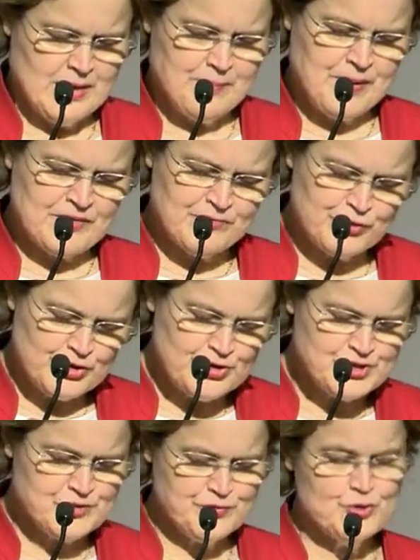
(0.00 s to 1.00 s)
But for
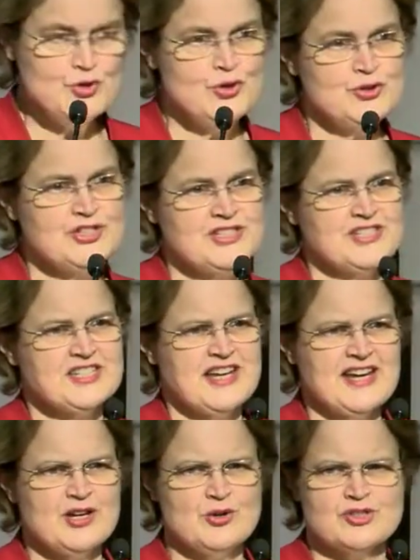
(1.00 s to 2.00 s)
those of you who
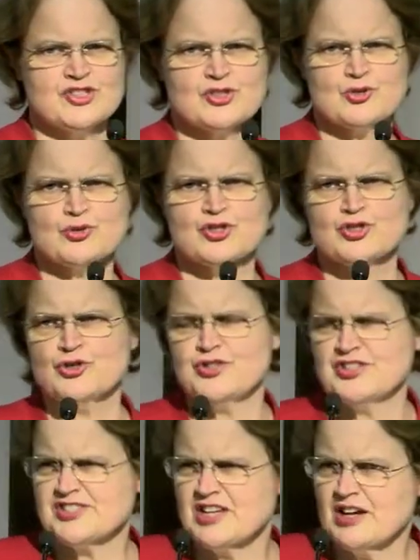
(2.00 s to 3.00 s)
today who are still
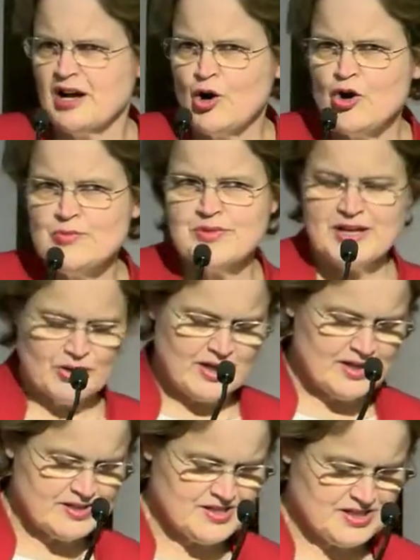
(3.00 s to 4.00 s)
students, and I hope there
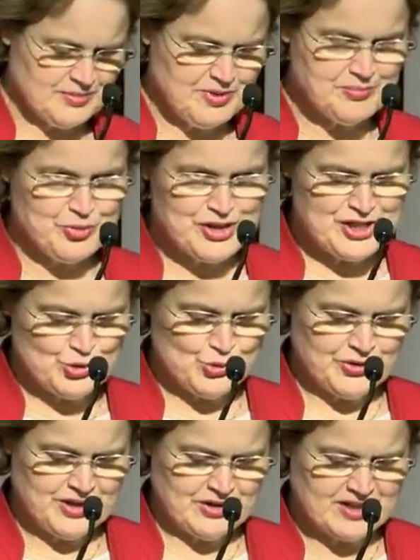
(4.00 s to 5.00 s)
are some, I'm pretty
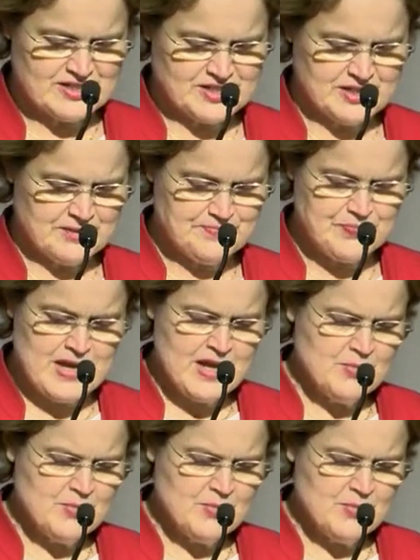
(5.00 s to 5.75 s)
sure there are some,